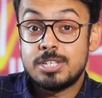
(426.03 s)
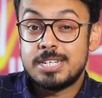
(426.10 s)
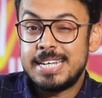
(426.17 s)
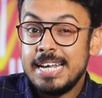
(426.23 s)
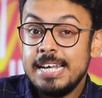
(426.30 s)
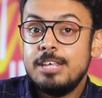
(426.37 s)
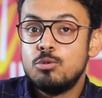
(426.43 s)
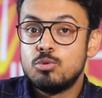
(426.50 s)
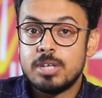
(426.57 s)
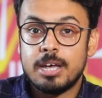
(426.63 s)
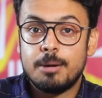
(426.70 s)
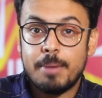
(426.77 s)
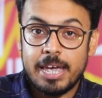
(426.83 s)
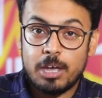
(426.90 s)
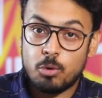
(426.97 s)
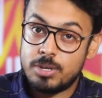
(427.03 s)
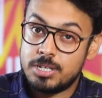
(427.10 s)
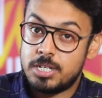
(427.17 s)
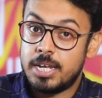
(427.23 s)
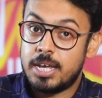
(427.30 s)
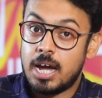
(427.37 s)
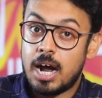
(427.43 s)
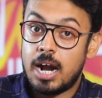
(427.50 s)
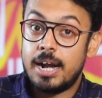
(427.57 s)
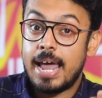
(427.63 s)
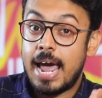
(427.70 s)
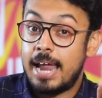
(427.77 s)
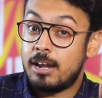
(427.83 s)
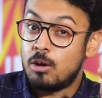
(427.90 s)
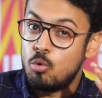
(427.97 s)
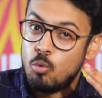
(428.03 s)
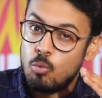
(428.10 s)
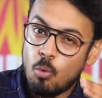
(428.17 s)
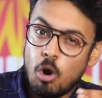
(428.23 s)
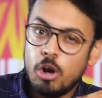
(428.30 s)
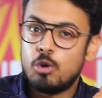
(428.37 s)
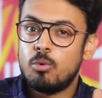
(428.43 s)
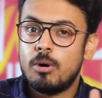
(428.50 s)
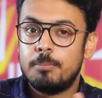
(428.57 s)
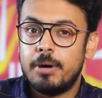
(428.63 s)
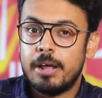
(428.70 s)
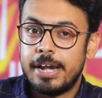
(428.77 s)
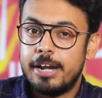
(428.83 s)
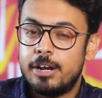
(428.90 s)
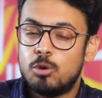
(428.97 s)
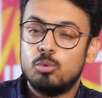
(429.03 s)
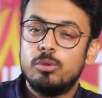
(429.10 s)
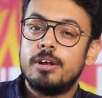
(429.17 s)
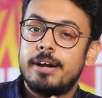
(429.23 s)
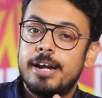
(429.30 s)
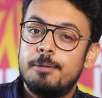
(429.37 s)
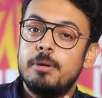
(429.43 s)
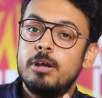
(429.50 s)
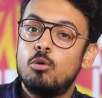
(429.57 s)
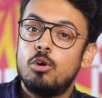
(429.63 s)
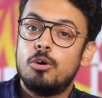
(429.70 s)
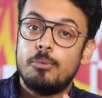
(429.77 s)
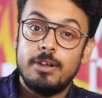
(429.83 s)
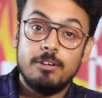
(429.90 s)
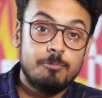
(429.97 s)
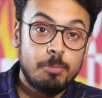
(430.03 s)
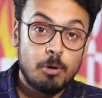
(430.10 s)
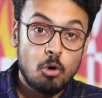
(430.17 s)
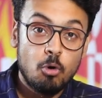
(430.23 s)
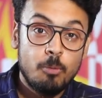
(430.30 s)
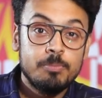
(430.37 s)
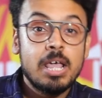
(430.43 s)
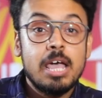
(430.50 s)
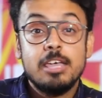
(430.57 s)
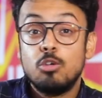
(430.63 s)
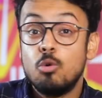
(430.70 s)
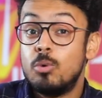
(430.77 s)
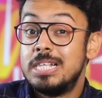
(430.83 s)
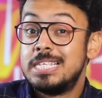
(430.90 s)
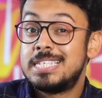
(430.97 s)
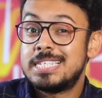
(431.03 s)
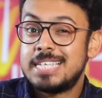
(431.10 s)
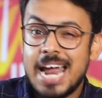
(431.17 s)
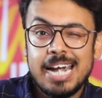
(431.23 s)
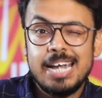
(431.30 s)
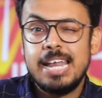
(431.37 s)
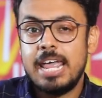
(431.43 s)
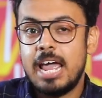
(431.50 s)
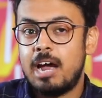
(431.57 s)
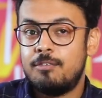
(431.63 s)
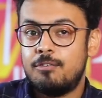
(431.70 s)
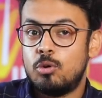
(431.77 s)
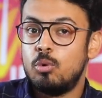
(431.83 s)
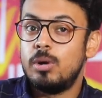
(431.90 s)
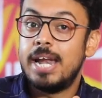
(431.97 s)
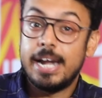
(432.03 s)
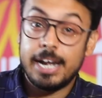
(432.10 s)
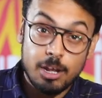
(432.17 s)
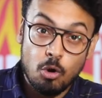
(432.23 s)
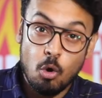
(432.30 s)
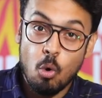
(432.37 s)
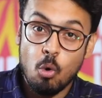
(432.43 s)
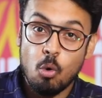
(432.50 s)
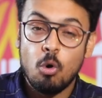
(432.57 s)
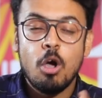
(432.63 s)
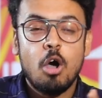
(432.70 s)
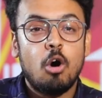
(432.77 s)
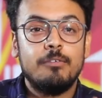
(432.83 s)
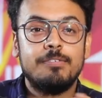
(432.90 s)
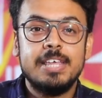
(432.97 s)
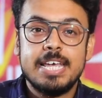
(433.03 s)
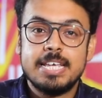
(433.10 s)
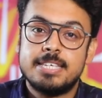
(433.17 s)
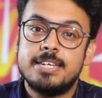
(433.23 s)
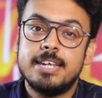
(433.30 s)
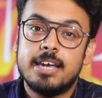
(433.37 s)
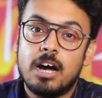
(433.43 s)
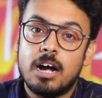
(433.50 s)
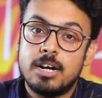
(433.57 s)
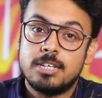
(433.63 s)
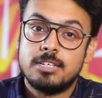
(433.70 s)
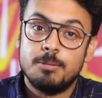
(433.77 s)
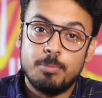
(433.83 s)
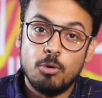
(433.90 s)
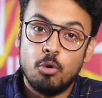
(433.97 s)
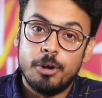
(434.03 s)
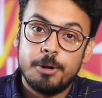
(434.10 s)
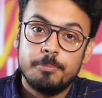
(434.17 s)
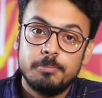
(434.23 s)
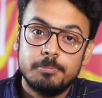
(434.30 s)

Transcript: still using a micro S D card and who want to upgrade to the Redmi Note twelve Pro, you will sadly have to let go of the S D card support.